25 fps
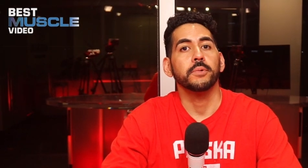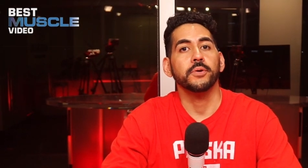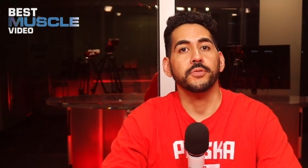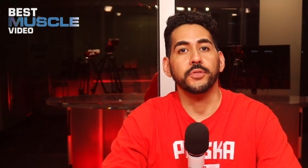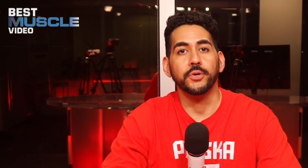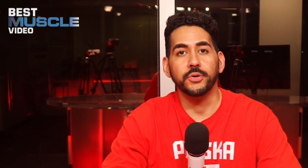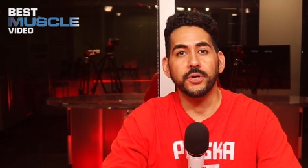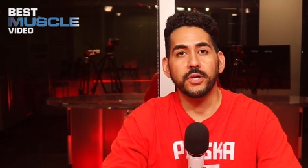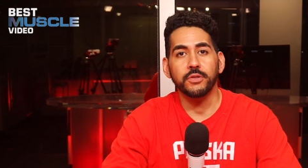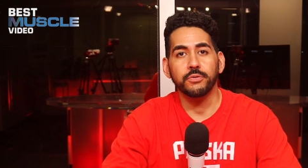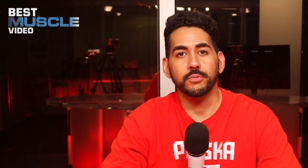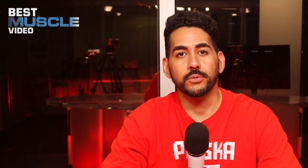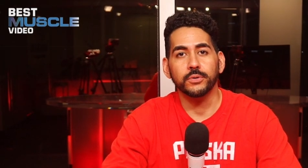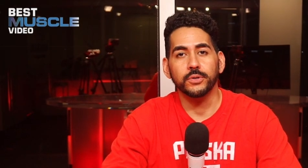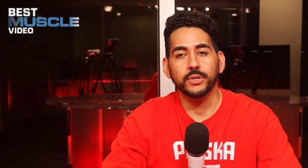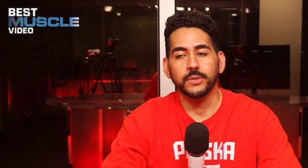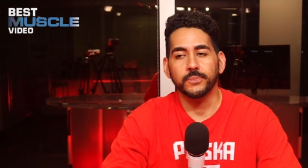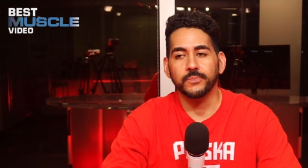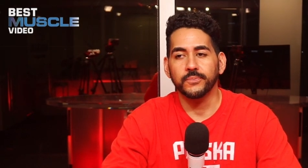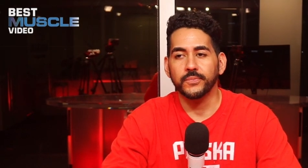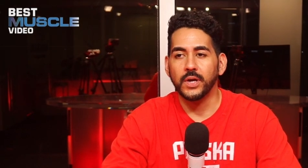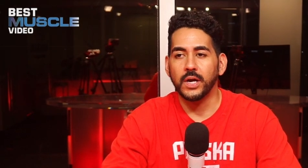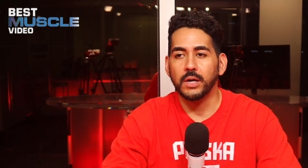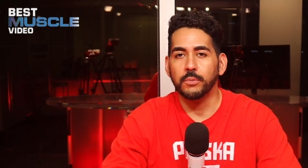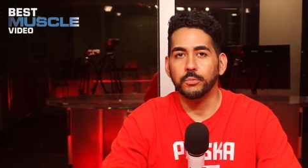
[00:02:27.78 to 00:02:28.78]
But they'll get through
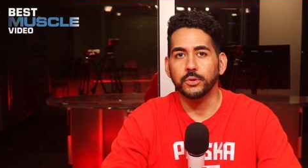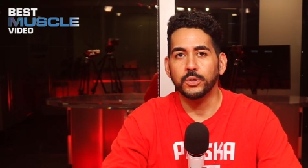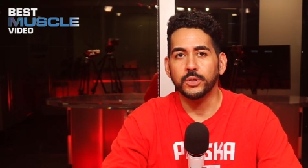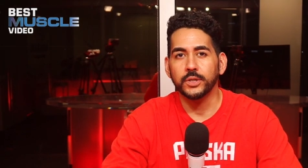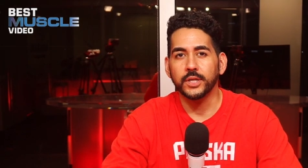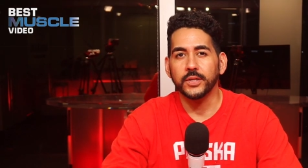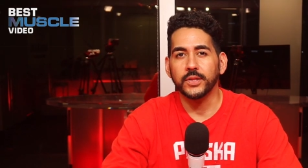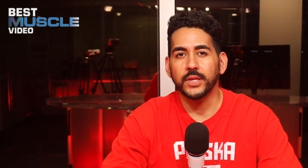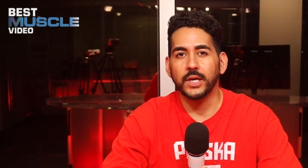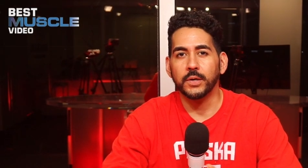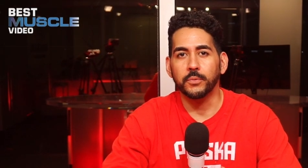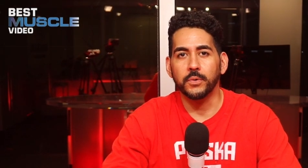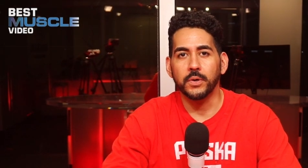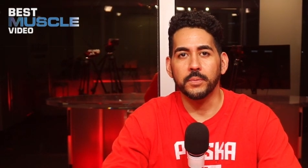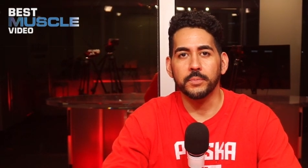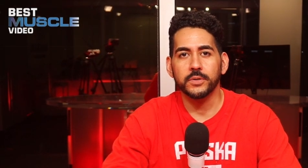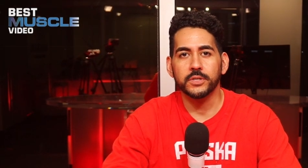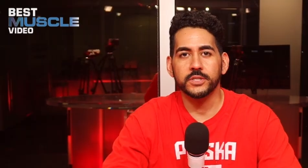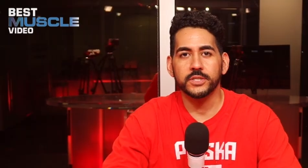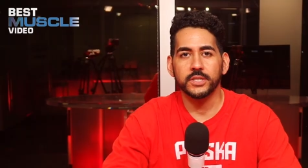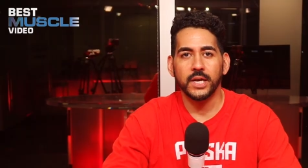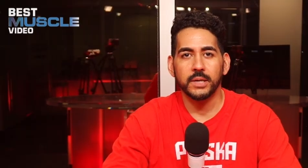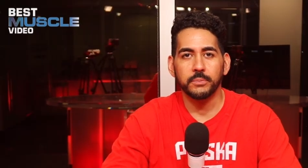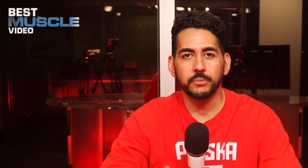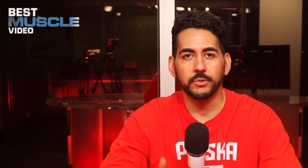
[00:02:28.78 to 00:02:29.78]
it. Uh, we'll look at that one more
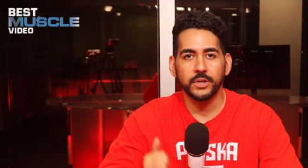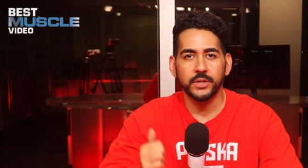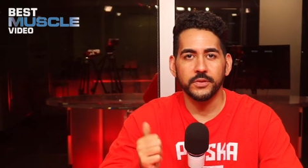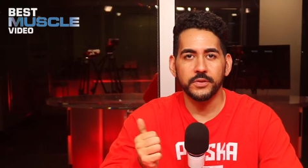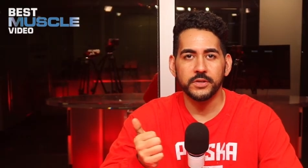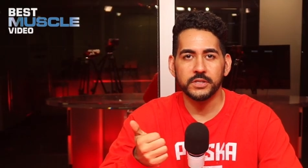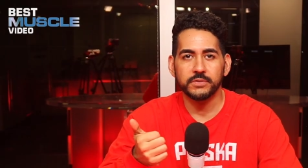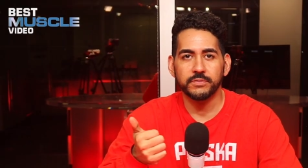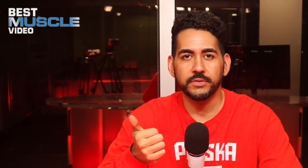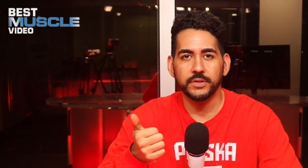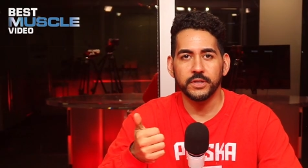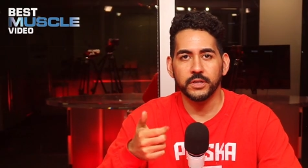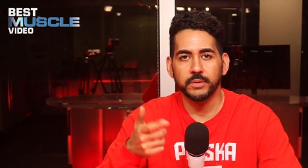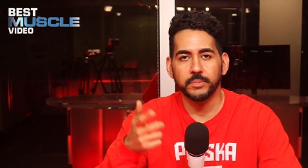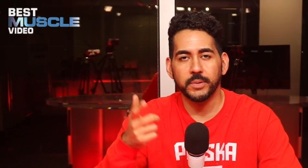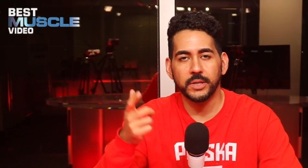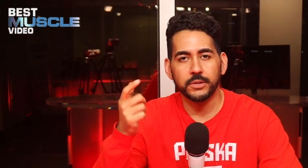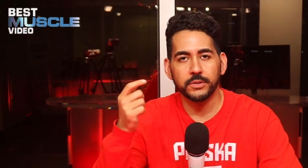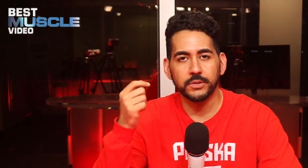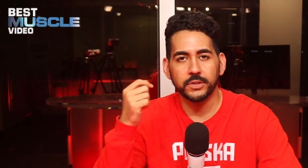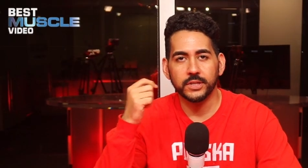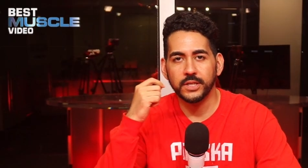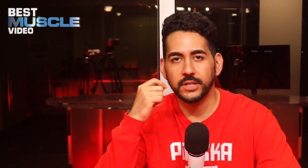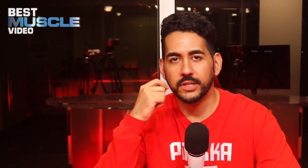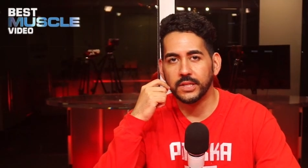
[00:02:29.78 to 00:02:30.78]
time. We'll end this video by
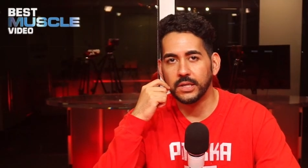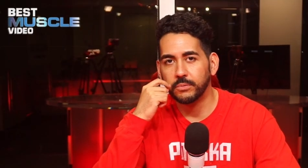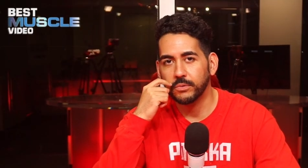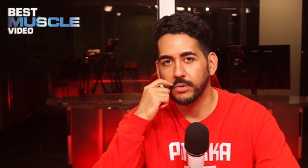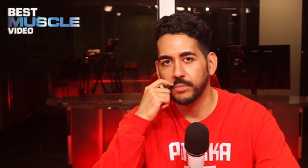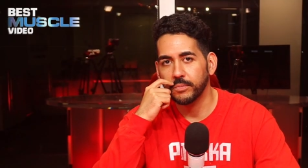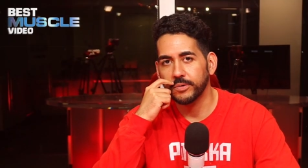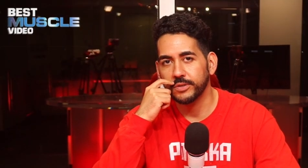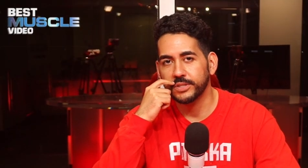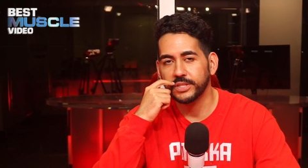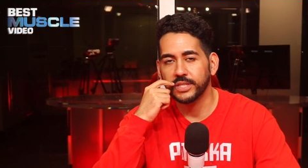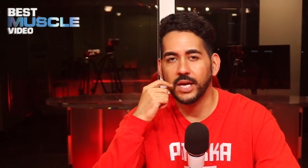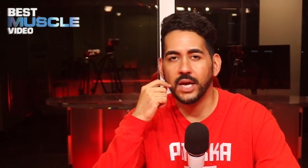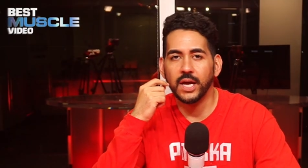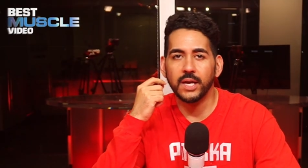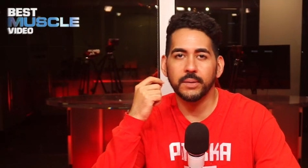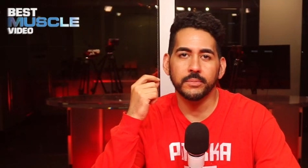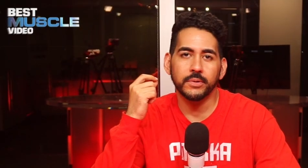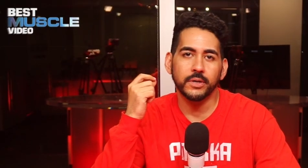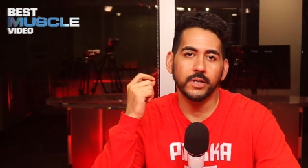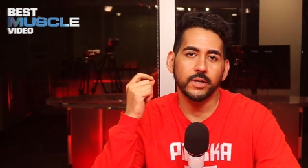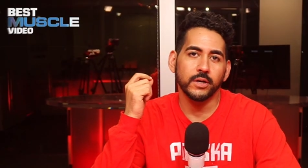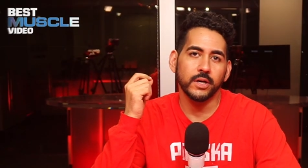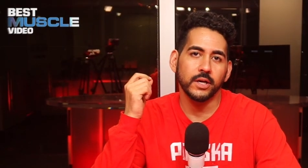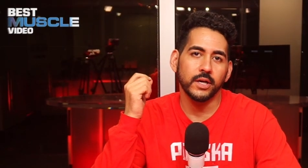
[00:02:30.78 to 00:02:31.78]
looking at that one more time.